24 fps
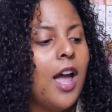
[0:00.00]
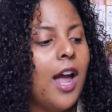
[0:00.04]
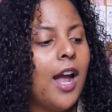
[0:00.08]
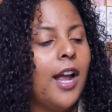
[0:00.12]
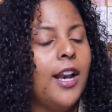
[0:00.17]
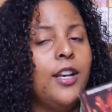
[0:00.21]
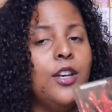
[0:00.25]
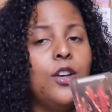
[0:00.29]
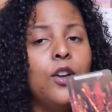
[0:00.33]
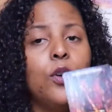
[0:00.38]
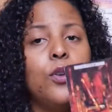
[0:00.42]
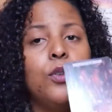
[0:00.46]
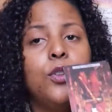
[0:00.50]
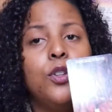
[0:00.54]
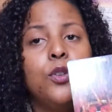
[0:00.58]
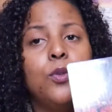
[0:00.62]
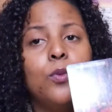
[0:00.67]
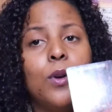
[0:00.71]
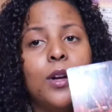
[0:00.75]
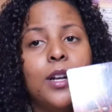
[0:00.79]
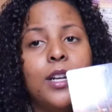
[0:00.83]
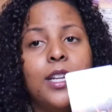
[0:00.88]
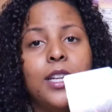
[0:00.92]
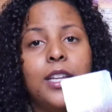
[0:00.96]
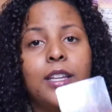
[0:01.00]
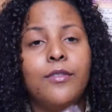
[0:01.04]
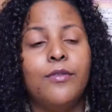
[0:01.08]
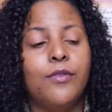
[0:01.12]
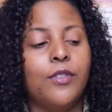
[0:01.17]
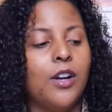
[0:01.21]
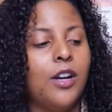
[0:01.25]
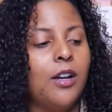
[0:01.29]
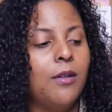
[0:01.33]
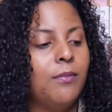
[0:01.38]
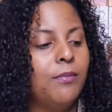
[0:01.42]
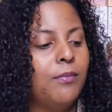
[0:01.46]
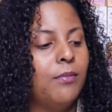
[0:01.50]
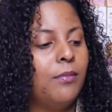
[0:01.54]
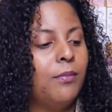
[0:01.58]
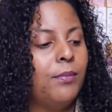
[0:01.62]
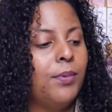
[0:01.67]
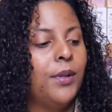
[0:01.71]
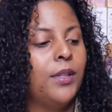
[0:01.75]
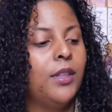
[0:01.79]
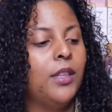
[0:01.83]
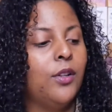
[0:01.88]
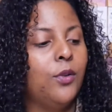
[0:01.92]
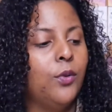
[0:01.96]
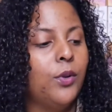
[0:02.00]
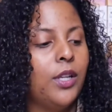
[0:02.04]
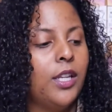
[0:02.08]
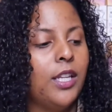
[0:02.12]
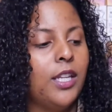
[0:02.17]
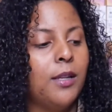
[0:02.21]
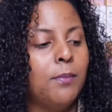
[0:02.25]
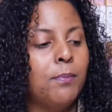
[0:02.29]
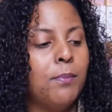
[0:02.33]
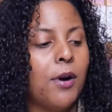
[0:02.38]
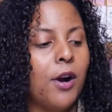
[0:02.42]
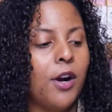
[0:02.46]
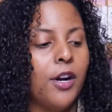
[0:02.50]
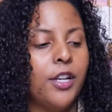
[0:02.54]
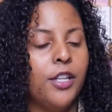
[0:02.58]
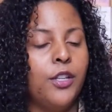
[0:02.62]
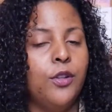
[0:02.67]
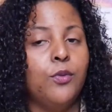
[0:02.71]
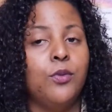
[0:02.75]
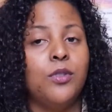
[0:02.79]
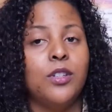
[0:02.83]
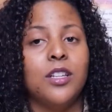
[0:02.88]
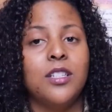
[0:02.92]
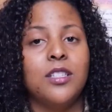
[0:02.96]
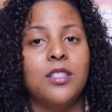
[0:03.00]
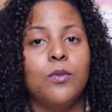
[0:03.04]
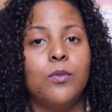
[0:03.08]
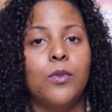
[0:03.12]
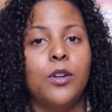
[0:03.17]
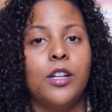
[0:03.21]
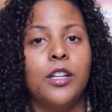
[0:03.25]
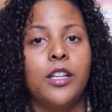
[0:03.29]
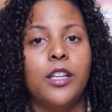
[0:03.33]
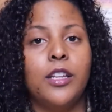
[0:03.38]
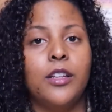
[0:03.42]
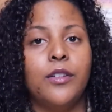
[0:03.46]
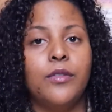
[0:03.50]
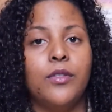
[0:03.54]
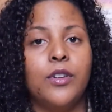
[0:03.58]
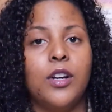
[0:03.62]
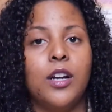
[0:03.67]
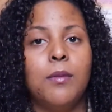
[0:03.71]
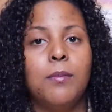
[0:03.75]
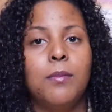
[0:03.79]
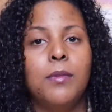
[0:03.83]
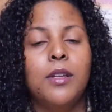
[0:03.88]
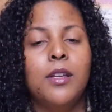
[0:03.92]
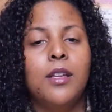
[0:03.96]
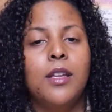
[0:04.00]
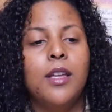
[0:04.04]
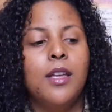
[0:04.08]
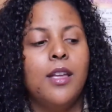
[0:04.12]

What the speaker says: I know you want to give up, but low-key part of you doesn't want to give up,